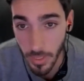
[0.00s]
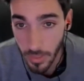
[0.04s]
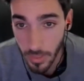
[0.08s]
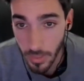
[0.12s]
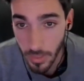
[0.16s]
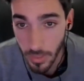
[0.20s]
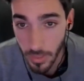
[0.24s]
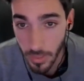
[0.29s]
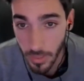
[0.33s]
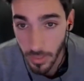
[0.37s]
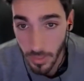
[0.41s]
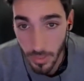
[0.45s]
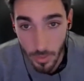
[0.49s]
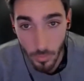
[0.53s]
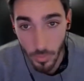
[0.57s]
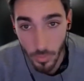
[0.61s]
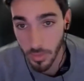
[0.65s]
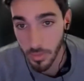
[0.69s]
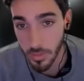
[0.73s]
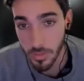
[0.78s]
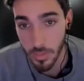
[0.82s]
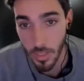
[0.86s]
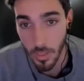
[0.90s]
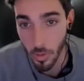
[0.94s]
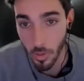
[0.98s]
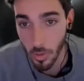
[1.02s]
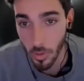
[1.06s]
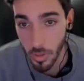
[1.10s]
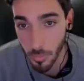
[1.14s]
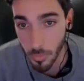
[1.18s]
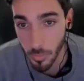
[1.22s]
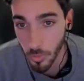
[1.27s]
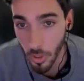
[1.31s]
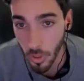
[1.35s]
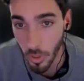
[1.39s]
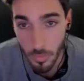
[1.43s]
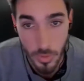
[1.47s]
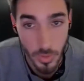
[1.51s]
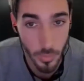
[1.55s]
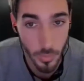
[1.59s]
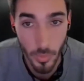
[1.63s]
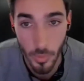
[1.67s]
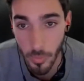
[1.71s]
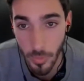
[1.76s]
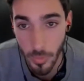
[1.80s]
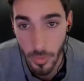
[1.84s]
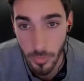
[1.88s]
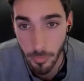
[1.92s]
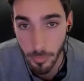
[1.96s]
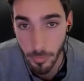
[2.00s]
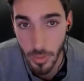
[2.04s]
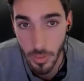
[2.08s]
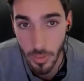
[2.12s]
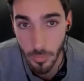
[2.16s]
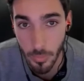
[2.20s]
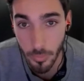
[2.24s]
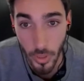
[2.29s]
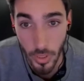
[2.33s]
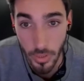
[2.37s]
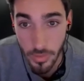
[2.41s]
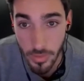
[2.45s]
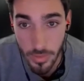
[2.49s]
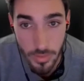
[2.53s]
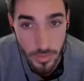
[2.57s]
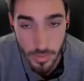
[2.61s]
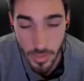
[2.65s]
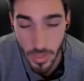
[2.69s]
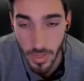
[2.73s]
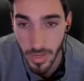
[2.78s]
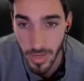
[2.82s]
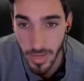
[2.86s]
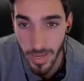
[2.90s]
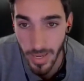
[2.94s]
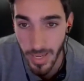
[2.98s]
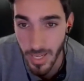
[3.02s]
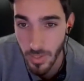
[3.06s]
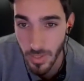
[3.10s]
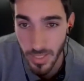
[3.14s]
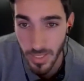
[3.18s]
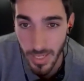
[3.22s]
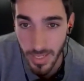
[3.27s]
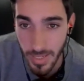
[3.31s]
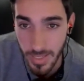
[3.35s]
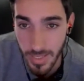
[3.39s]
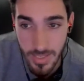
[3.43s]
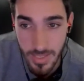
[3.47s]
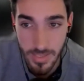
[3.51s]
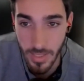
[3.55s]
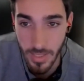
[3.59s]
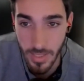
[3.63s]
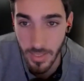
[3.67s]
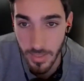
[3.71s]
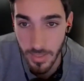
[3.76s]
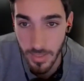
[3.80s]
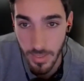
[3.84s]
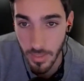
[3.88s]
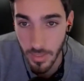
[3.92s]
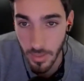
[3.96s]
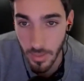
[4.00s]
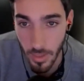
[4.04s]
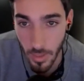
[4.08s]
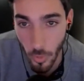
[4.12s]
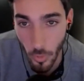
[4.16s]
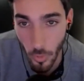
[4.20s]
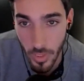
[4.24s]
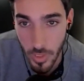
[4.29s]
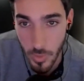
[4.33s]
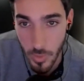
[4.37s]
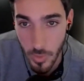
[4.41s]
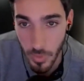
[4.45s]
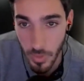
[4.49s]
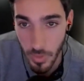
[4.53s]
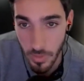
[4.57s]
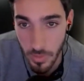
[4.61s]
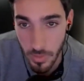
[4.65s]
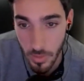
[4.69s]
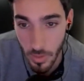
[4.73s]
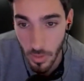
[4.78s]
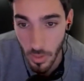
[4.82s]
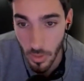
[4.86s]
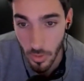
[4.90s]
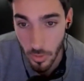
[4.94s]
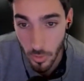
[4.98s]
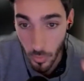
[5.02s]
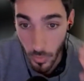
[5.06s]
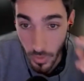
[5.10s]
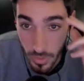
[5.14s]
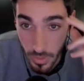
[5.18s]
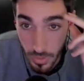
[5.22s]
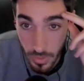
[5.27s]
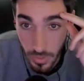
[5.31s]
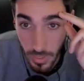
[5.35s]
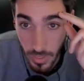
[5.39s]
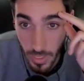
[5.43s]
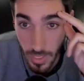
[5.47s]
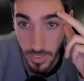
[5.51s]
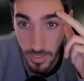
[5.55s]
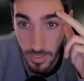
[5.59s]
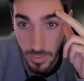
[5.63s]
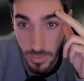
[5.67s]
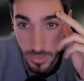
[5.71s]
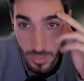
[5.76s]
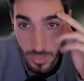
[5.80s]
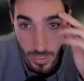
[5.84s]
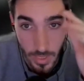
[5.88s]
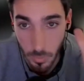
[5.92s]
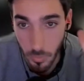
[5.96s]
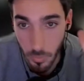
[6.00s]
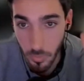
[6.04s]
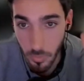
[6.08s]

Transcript: And then we list out all the problems, we repeat the process, and you get insanely clear USPs to where the client is like,